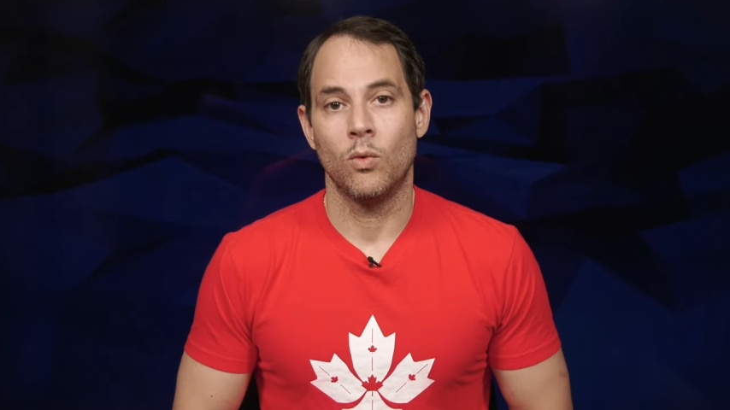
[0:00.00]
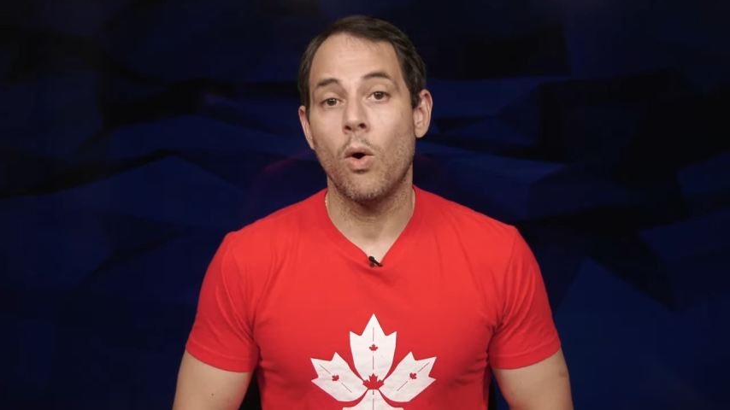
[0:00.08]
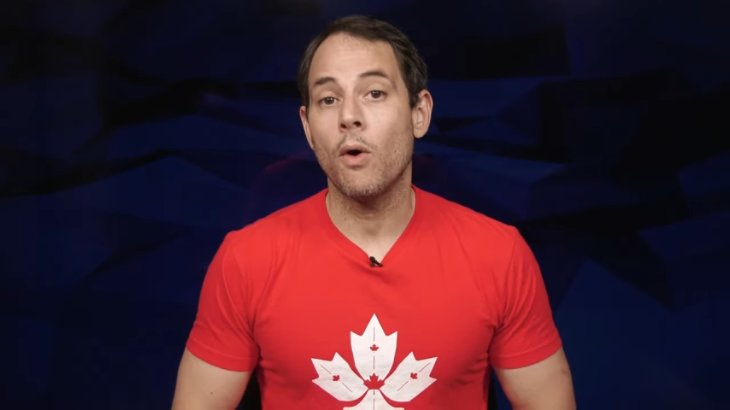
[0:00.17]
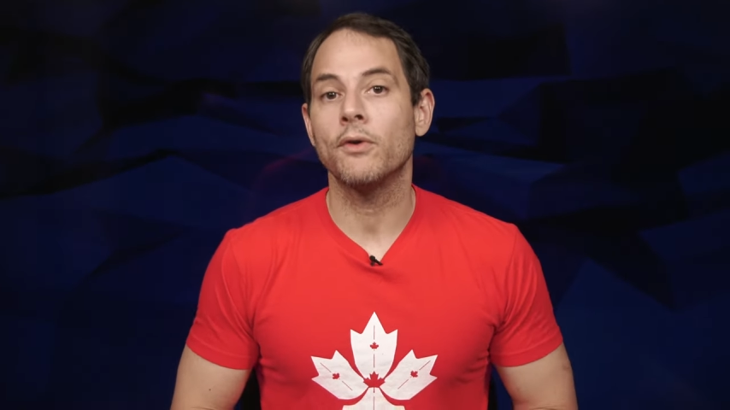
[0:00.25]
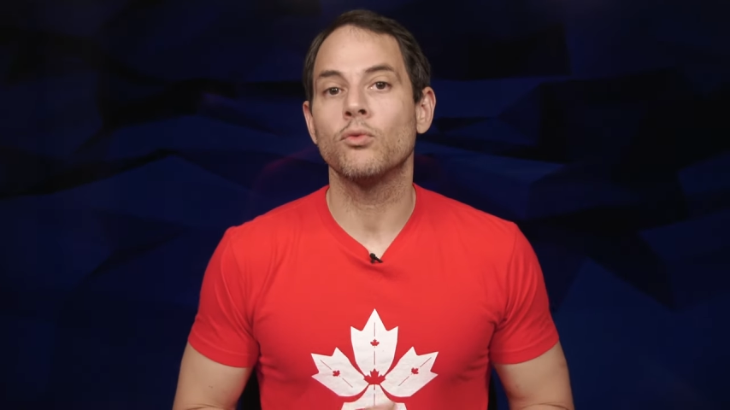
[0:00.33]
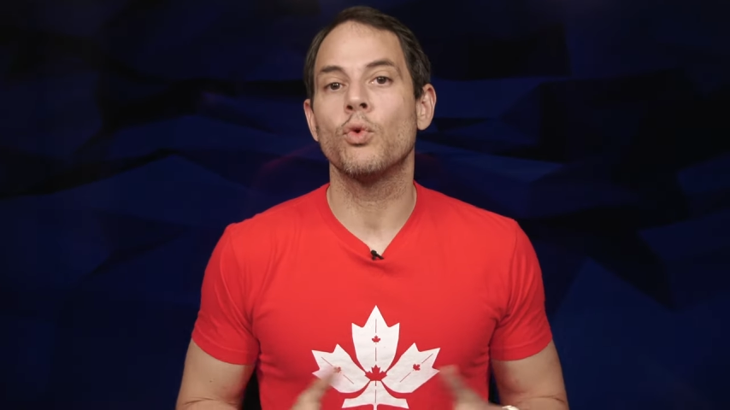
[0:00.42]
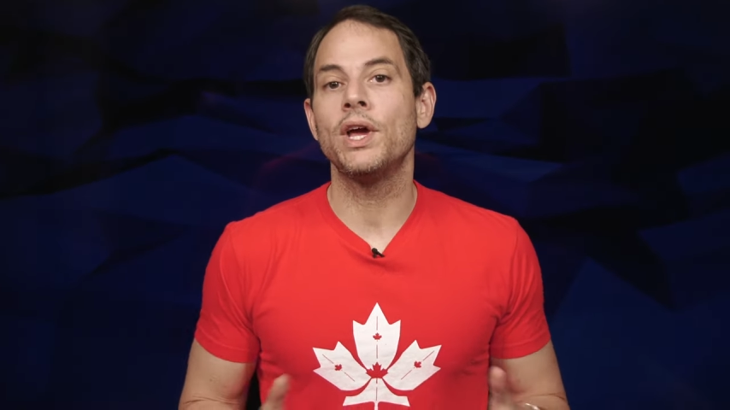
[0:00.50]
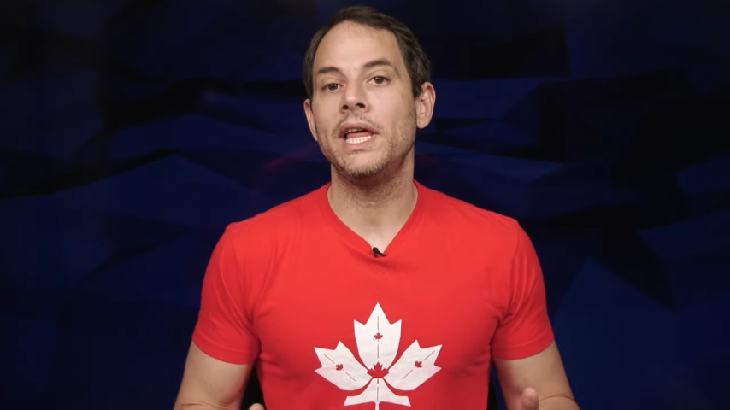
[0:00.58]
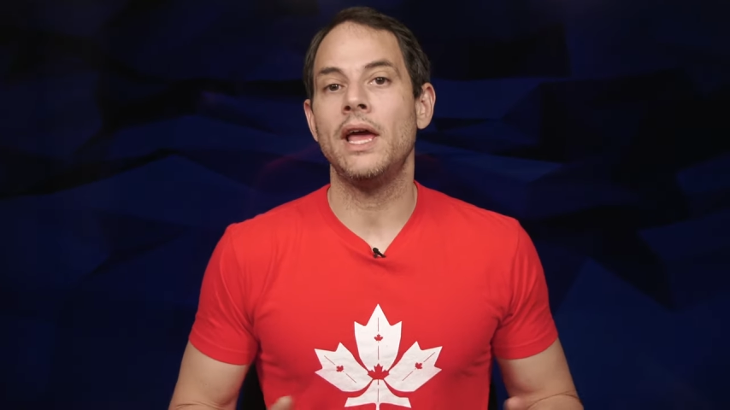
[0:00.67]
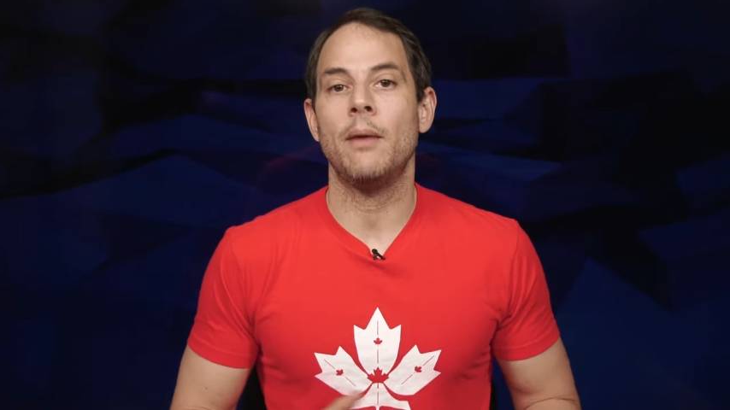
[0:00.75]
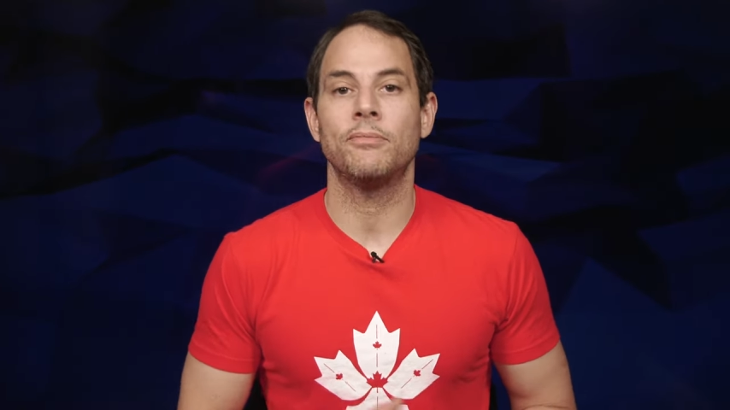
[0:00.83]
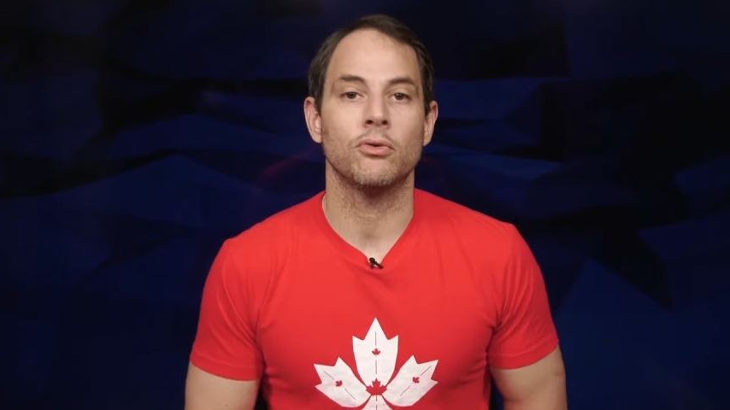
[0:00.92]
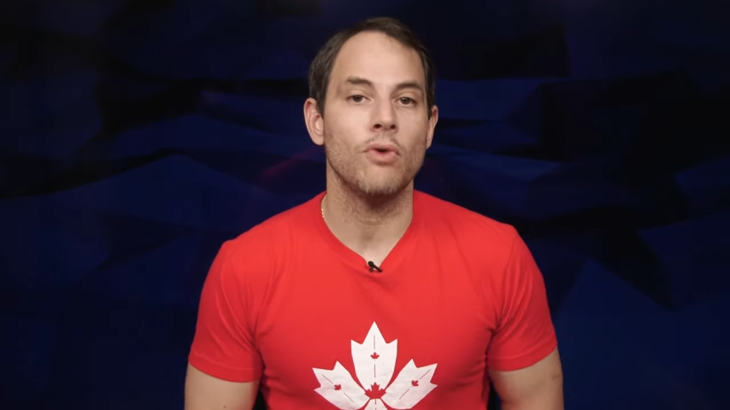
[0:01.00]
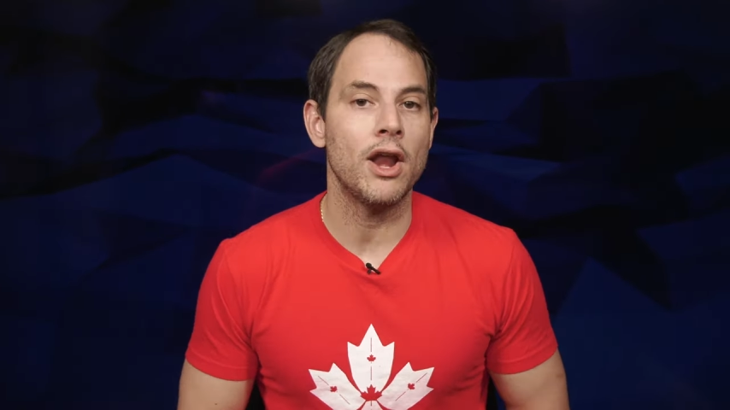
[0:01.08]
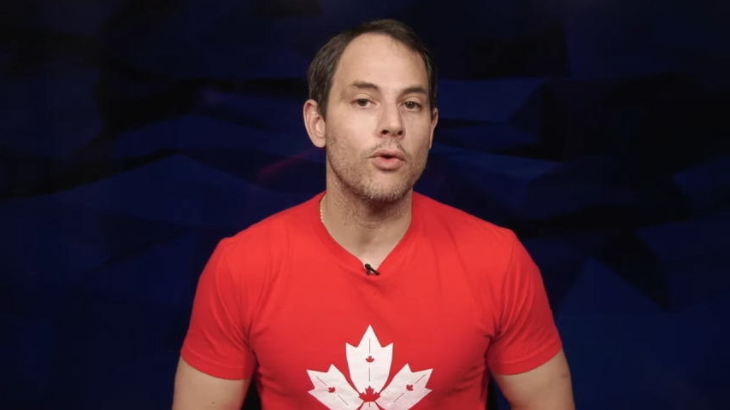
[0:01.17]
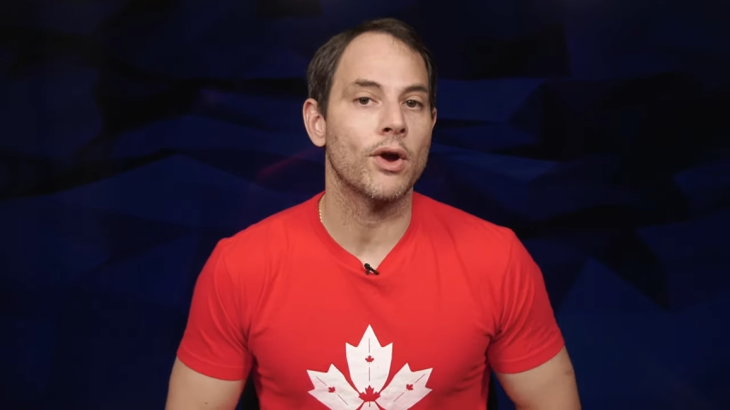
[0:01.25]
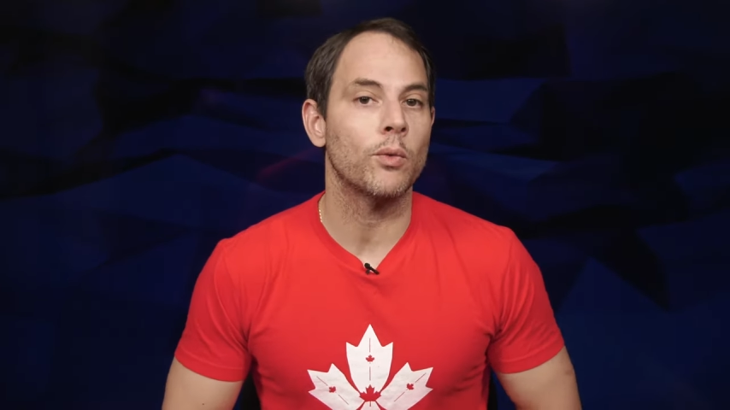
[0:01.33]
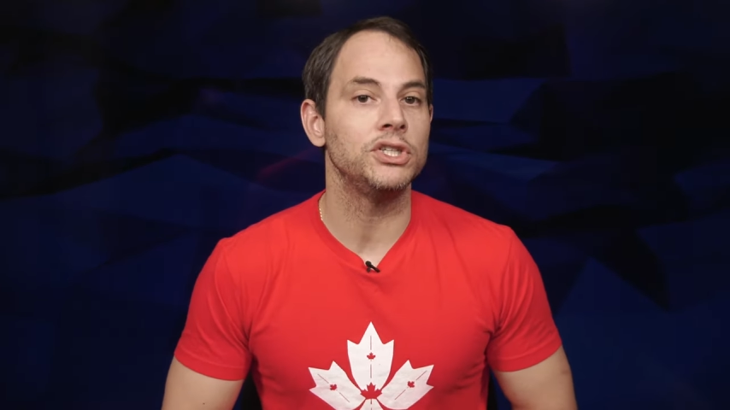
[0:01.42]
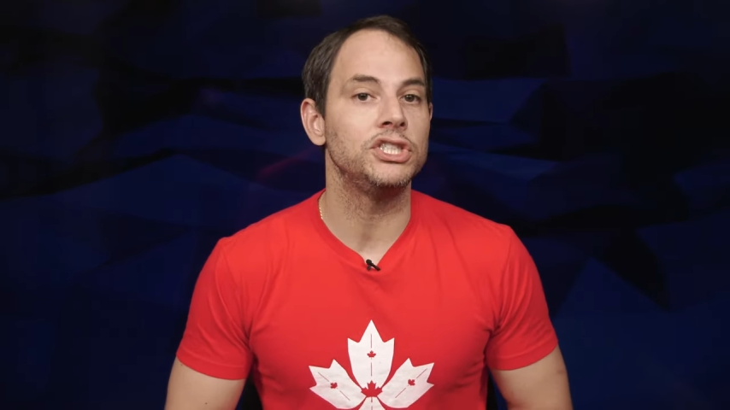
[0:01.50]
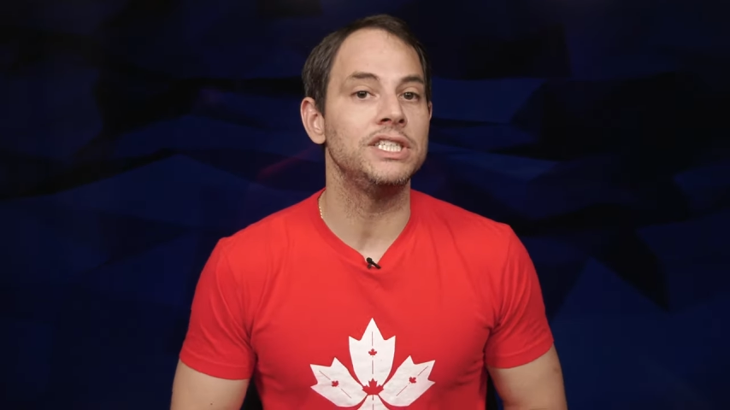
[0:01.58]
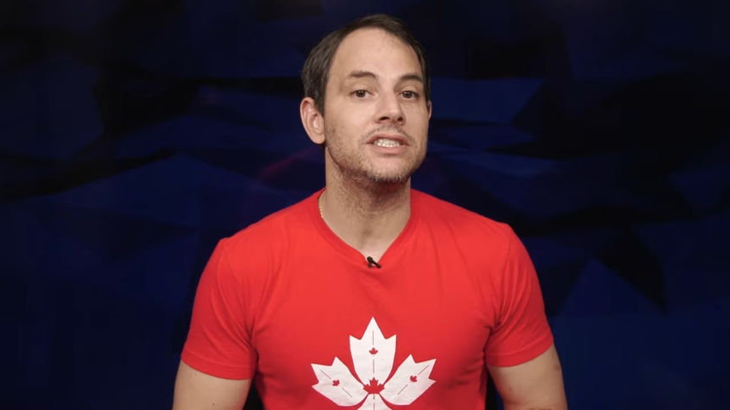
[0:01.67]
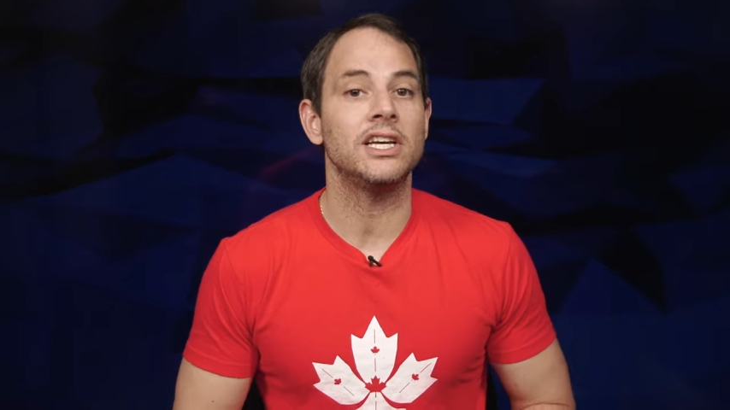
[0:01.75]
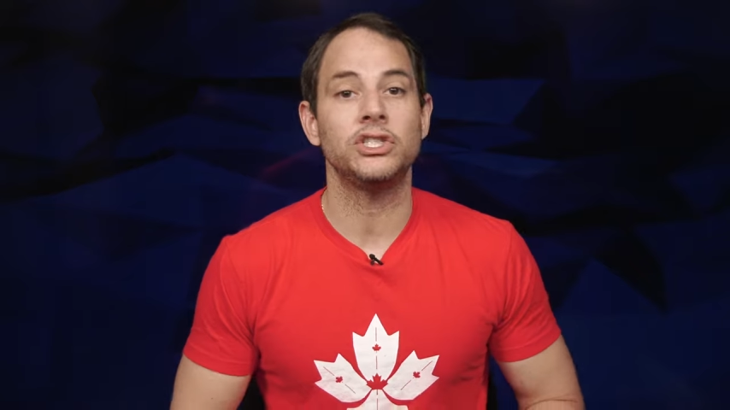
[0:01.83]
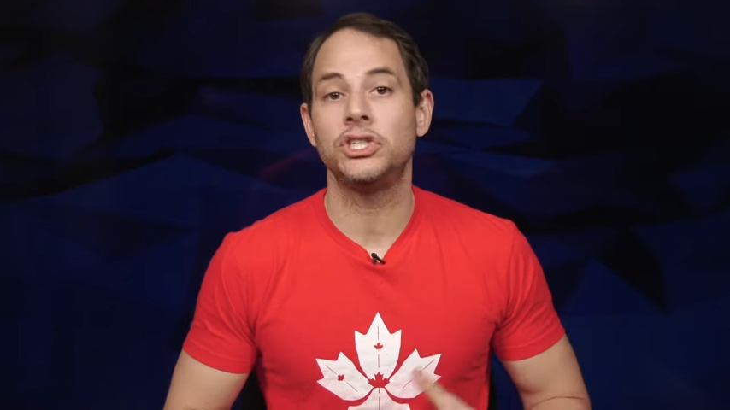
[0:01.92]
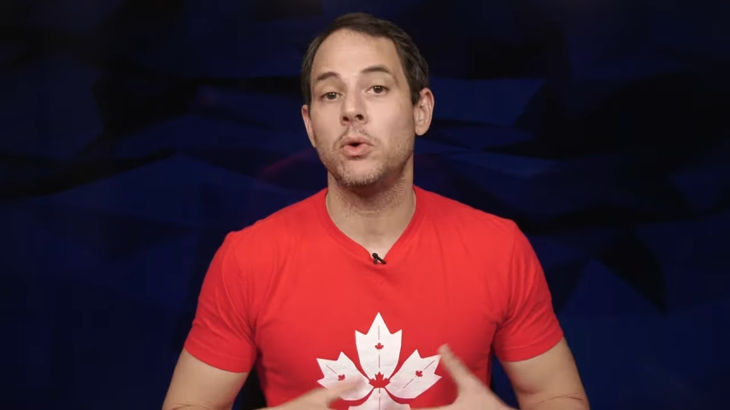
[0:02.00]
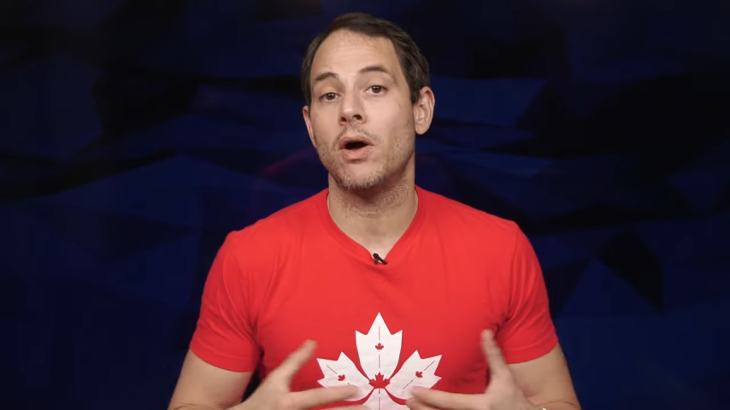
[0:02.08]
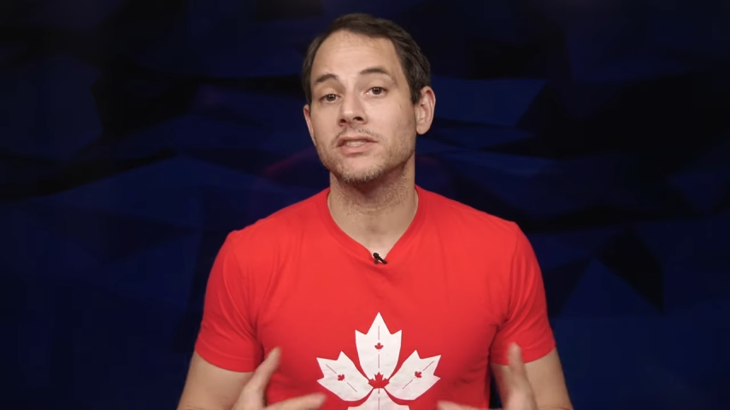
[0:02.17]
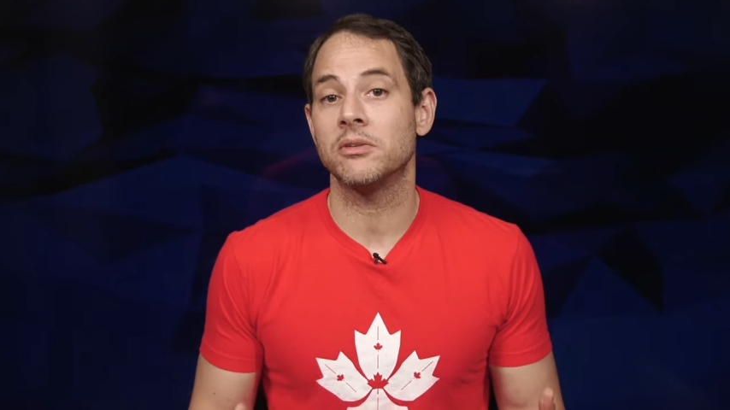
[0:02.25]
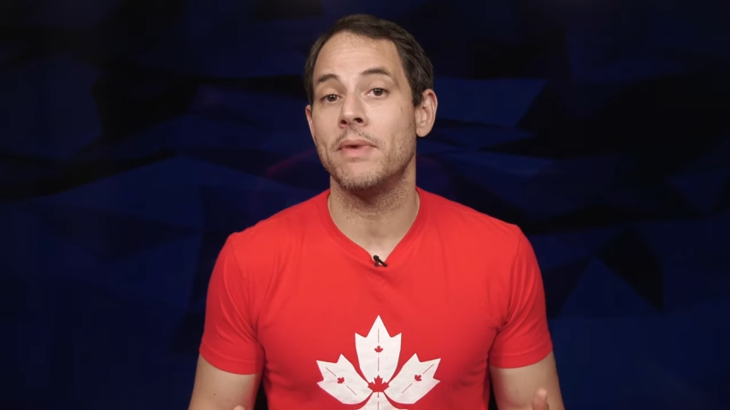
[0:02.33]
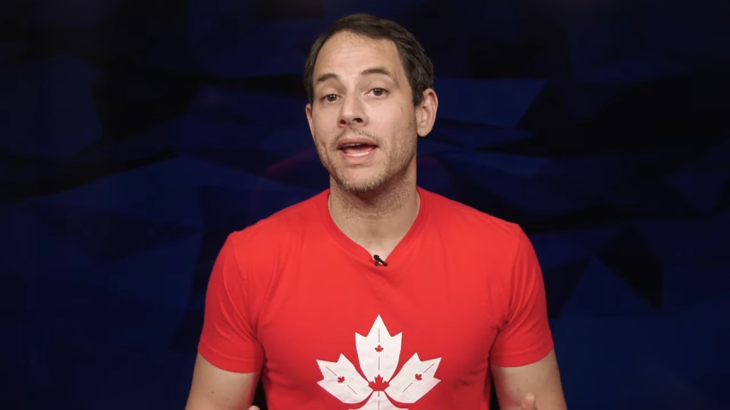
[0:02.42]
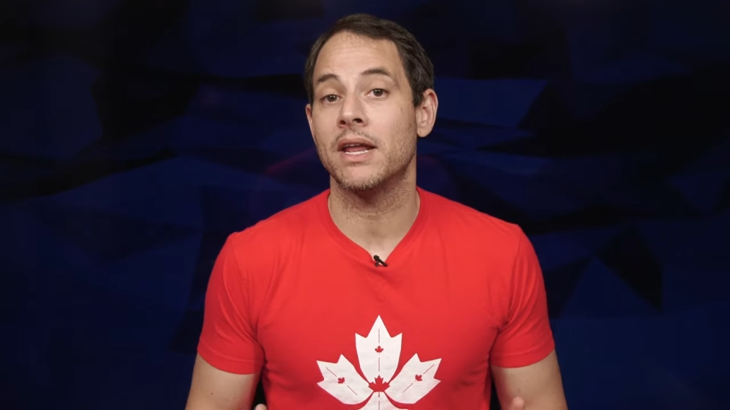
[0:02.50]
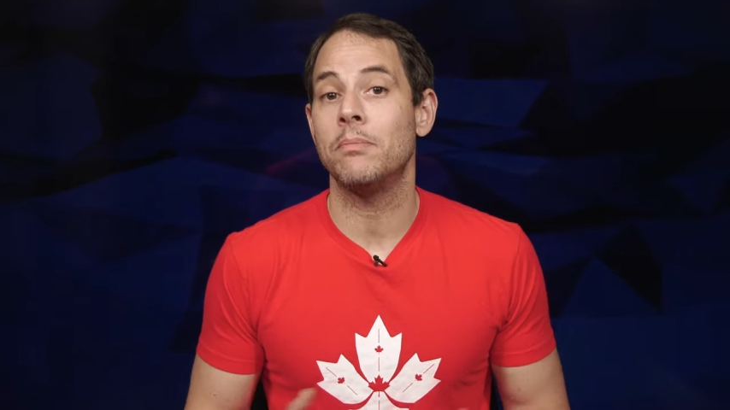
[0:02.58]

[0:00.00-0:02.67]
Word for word: Warren really upped the rhetoric when she said she wants to make it